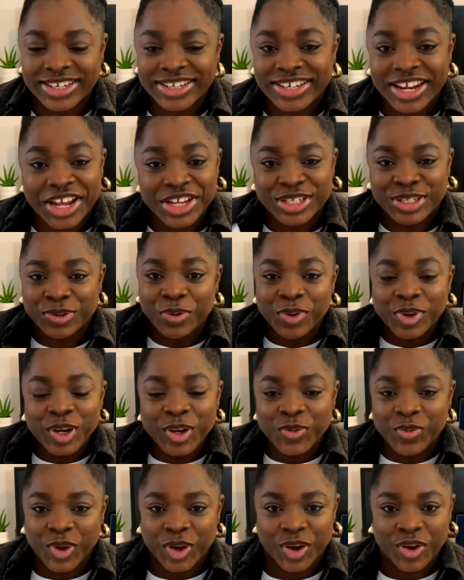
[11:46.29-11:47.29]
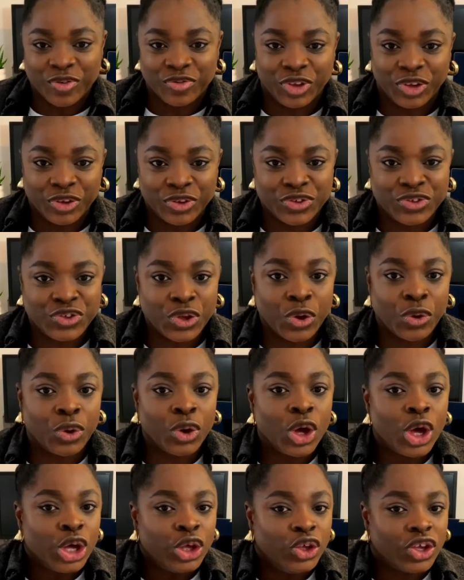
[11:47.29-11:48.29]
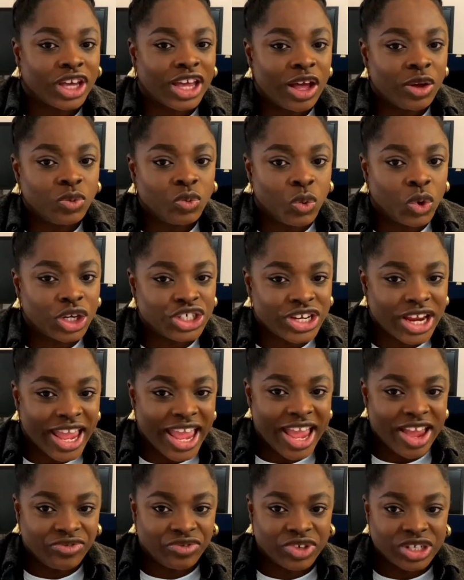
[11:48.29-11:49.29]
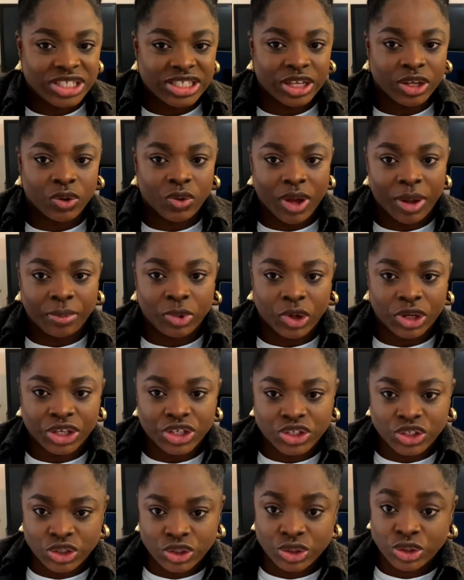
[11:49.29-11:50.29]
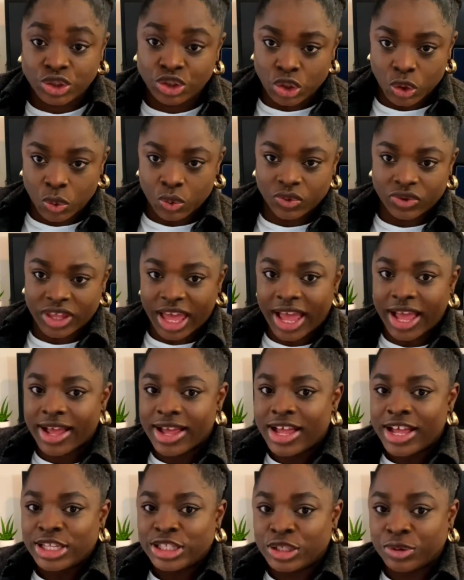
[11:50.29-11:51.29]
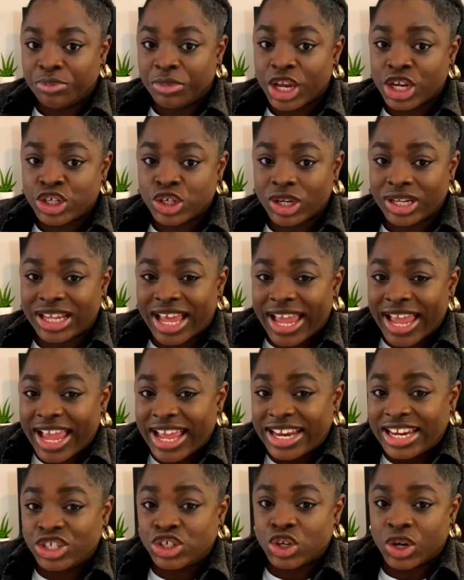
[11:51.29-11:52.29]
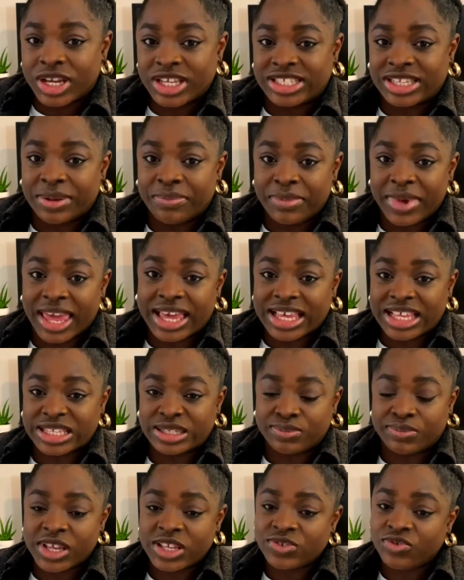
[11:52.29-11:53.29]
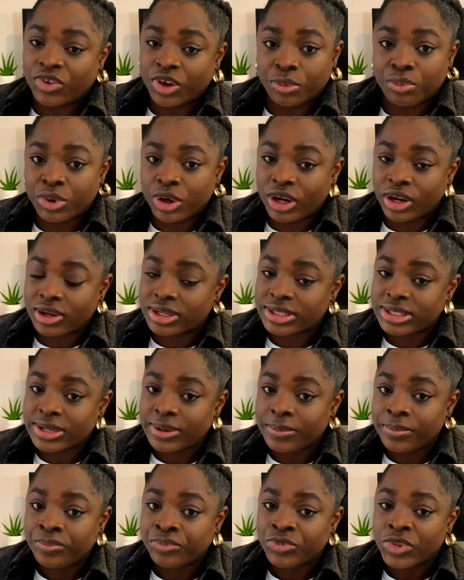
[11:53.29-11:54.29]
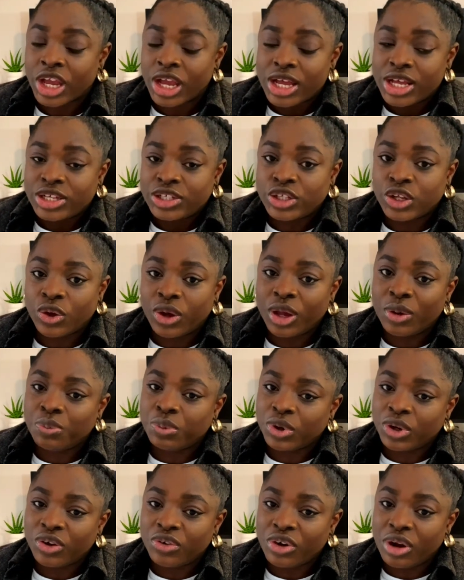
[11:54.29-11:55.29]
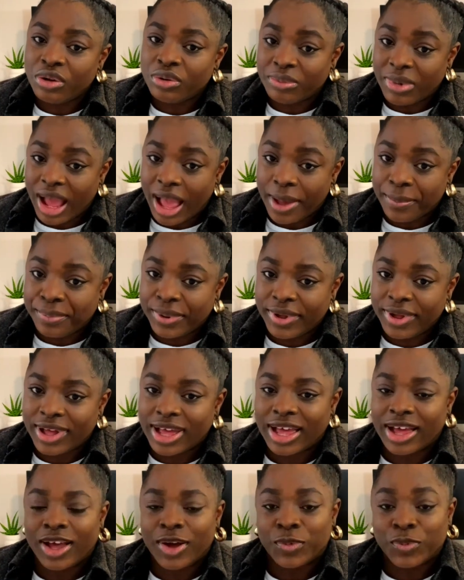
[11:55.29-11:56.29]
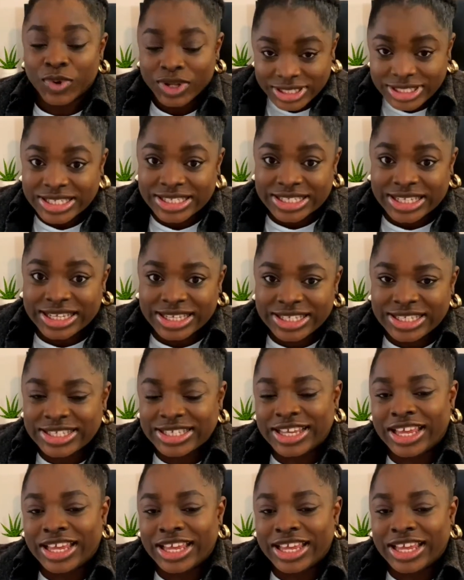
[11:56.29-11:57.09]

There is only one of you, so you can't watch every single employee's shoulder to make sure that any choice they make is best for your product. So a product roadmap, what is it?